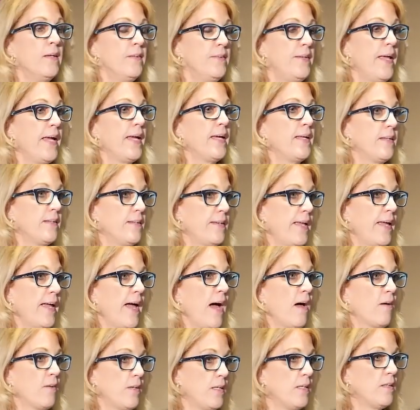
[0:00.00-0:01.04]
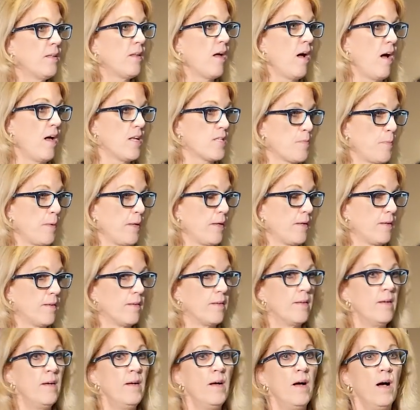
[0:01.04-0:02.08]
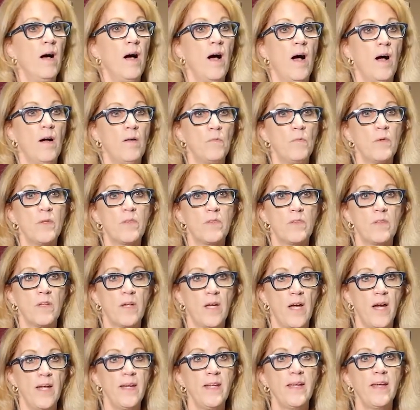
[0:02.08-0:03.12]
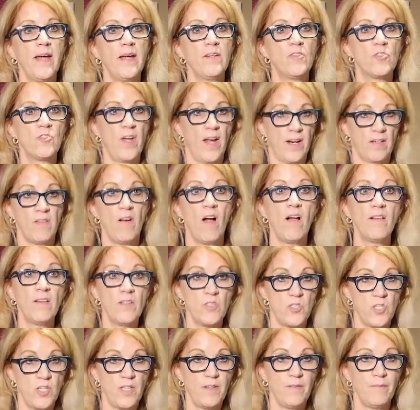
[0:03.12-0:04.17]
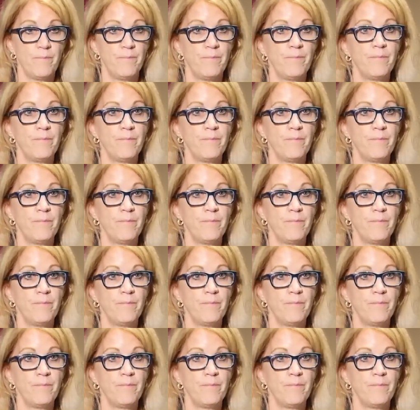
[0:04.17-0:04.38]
day in and day out in the hospital with the cutting edge technology